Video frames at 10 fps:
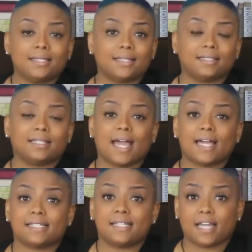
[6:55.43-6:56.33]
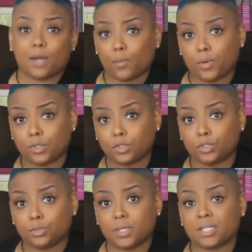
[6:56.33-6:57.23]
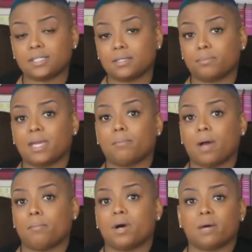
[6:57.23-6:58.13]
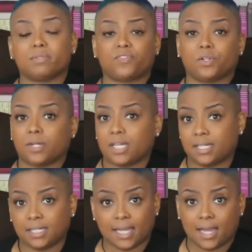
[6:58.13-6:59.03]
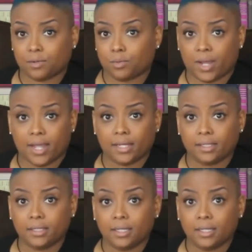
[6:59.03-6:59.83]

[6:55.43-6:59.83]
the last thing I want to do is to make my moms feel any kind of way.